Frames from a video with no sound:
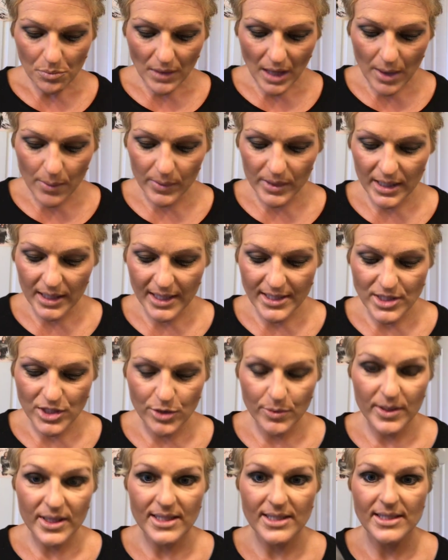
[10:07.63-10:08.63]
And what I like to do
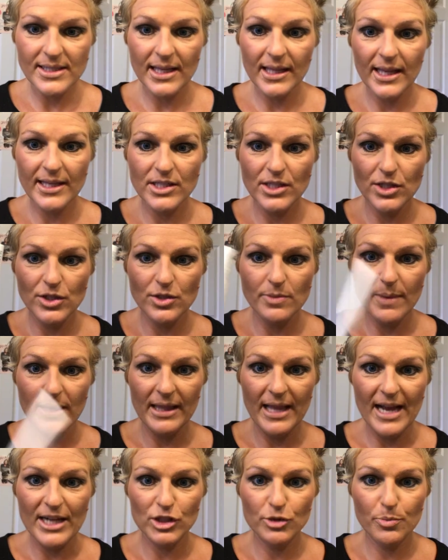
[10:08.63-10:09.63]
with this is I like to use my lash